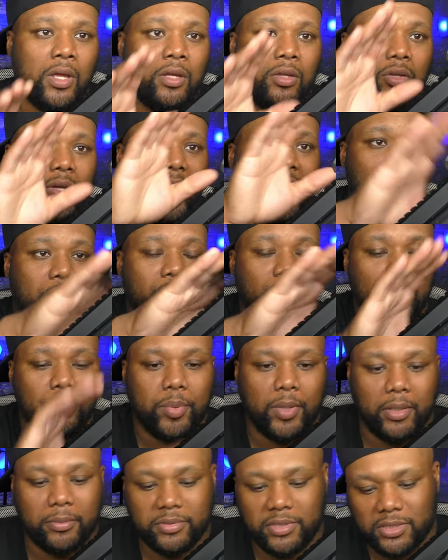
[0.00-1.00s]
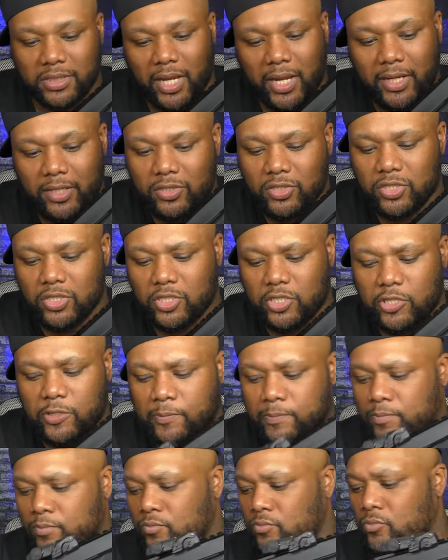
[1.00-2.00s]
You got flip up sights
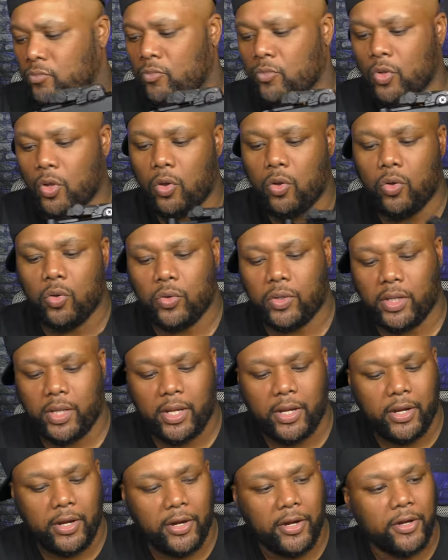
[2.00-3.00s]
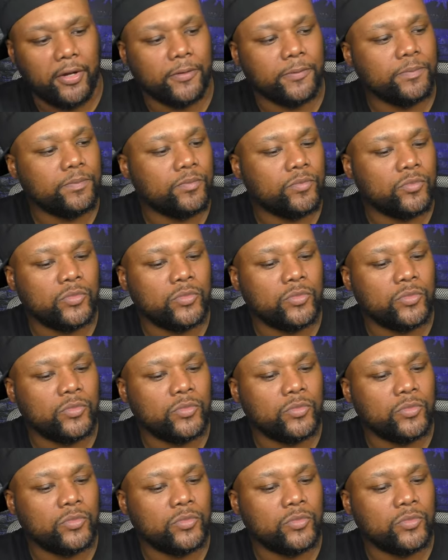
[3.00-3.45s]
on here.